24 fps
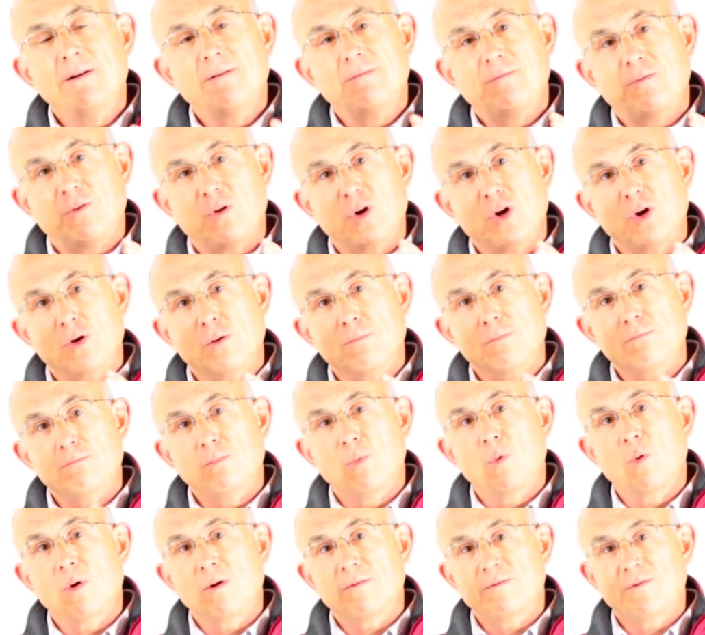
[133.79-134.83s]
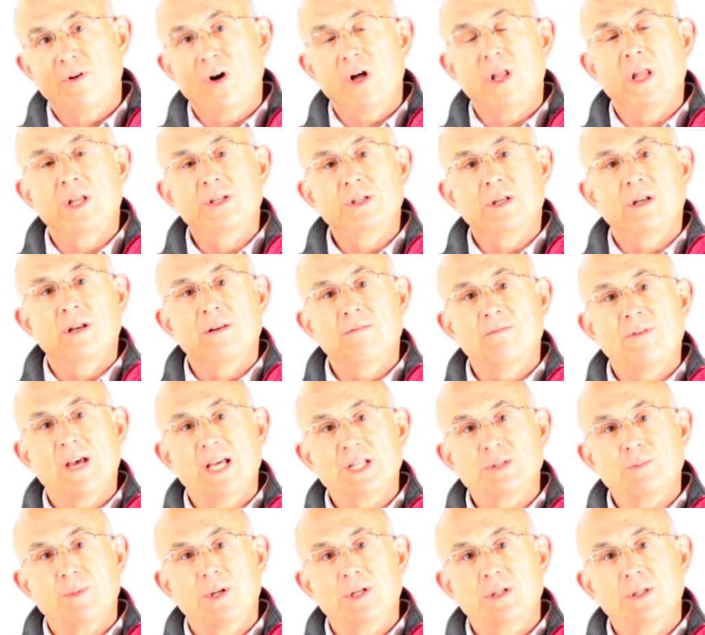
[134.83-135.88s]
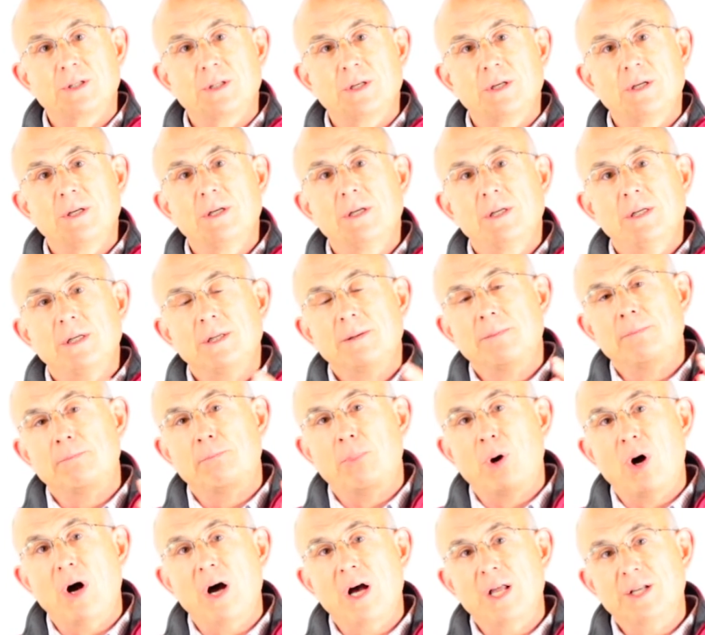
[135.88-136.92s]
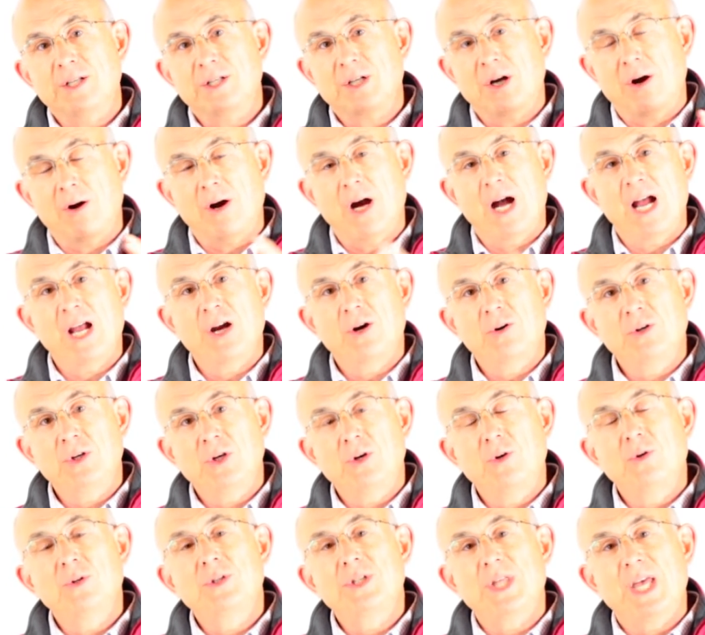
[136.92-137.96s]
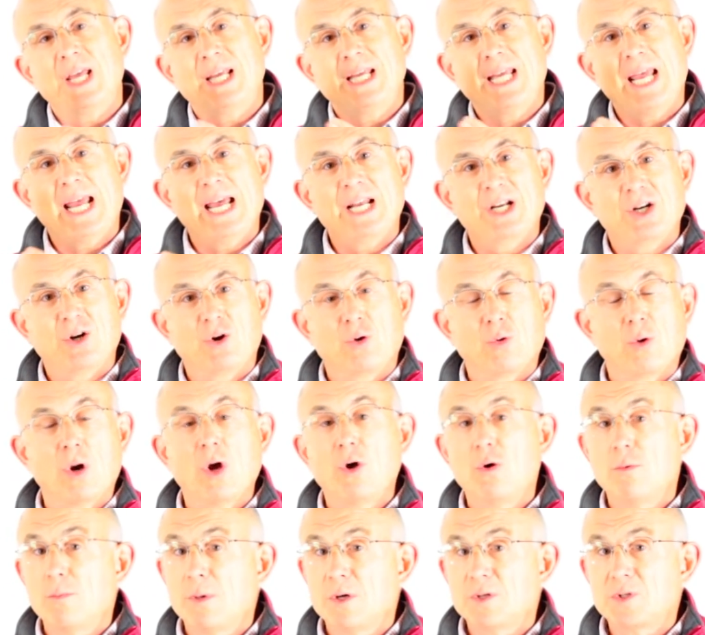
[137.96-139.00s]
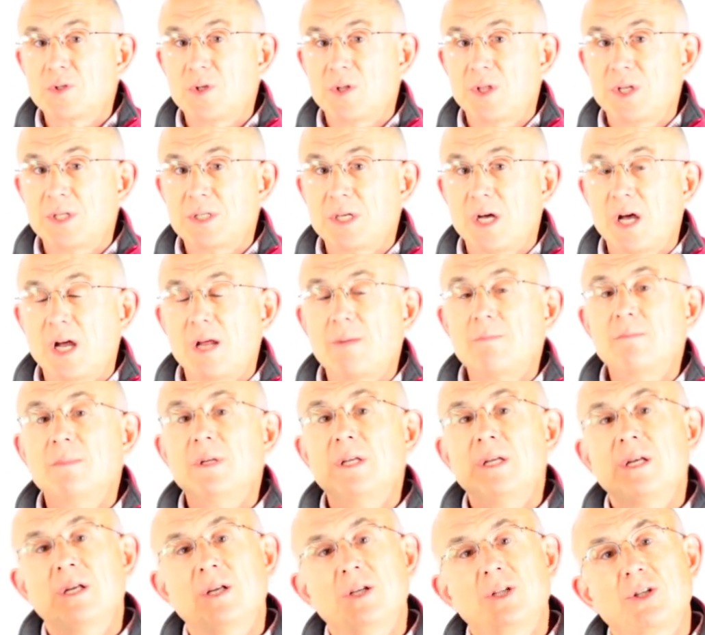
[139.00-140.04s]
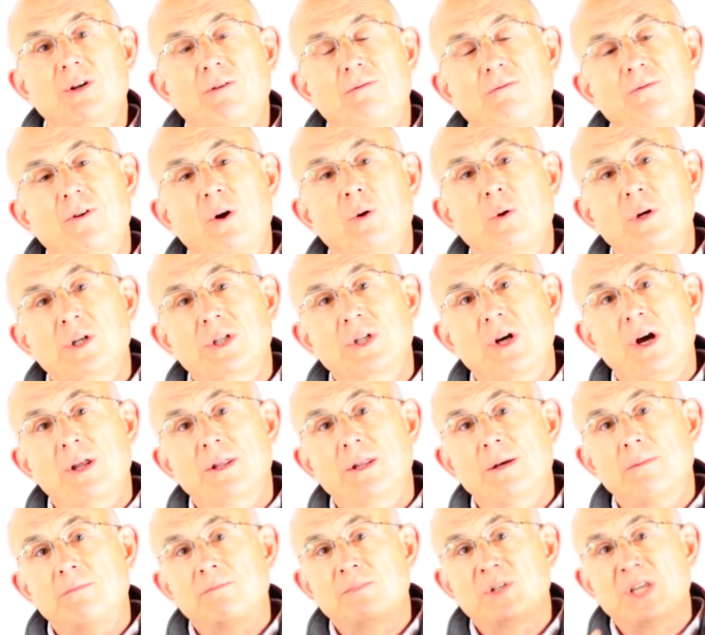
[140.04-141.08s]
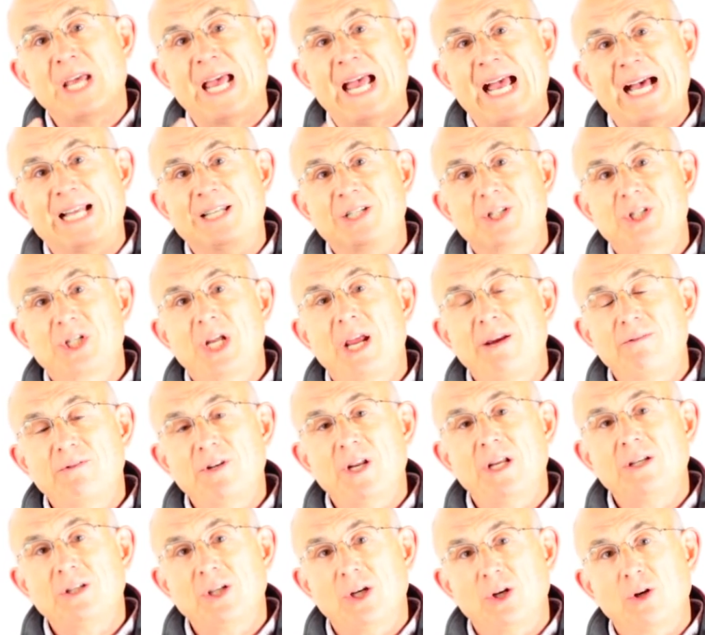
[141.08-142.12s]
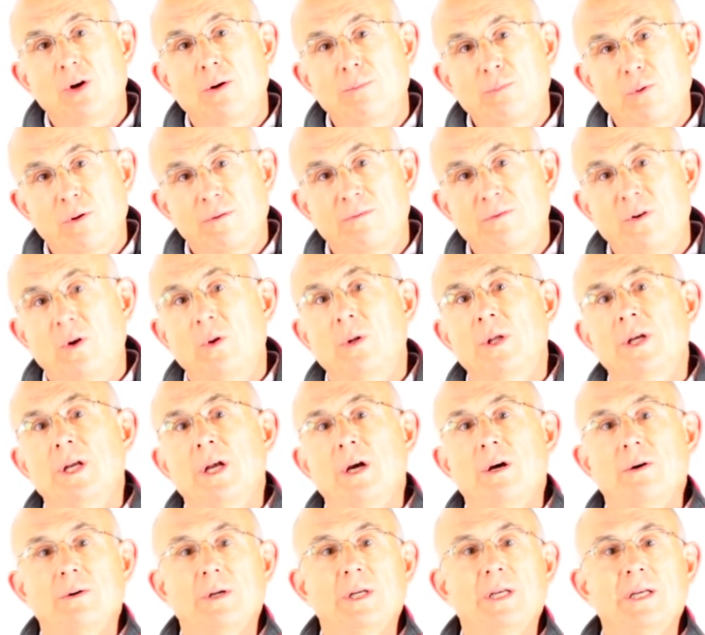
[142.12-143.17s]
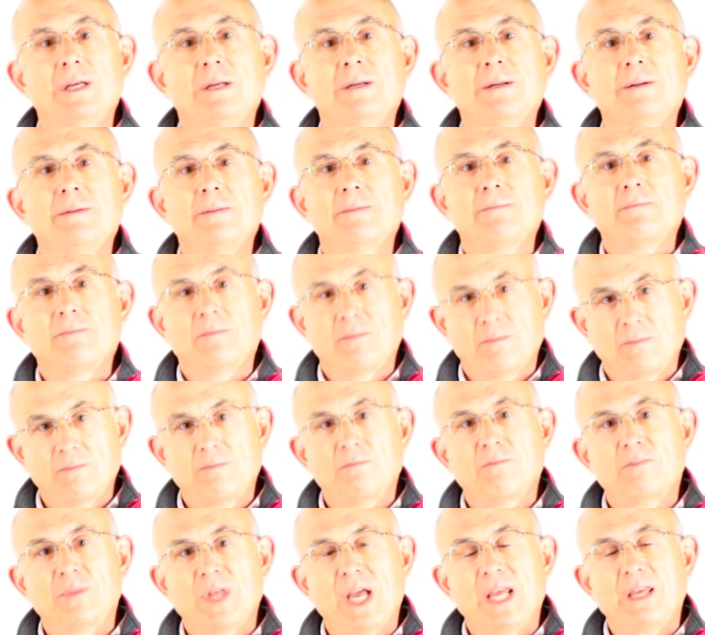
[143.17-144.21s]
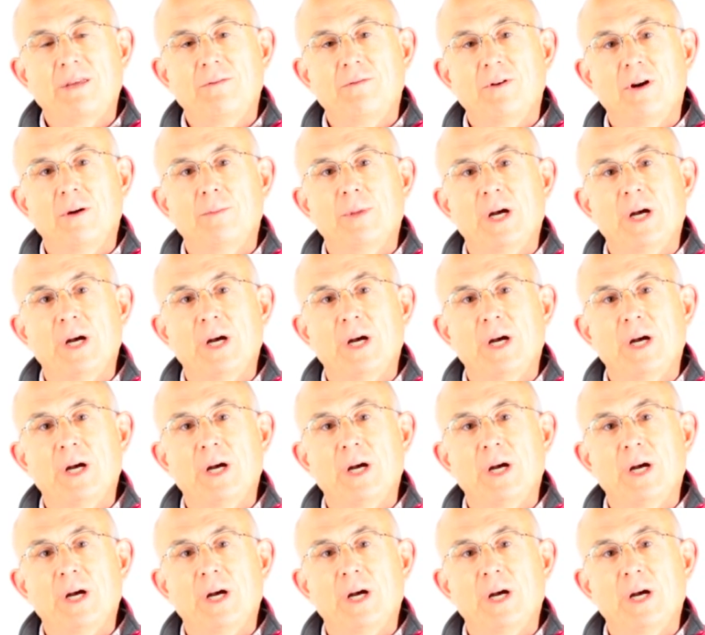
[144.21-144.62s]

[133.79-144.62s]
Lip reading: for your more volatile investments. Bonds are IOUs. They can't grow most of the time, so focus on them to add safety to your portfolio. Thank you very